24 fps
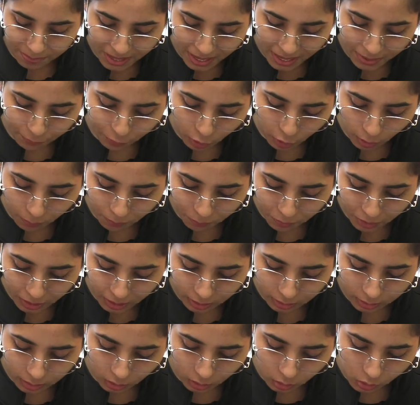and from
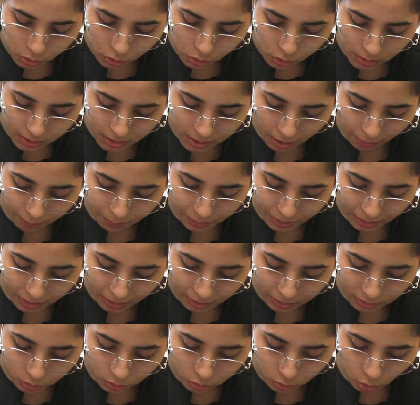where the questions have been
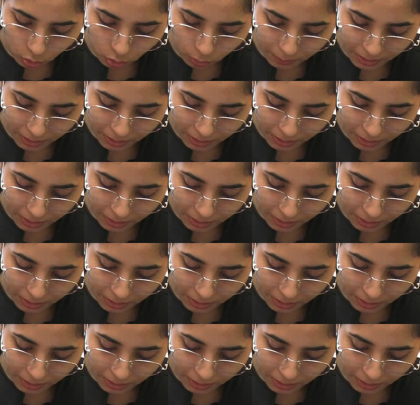asked so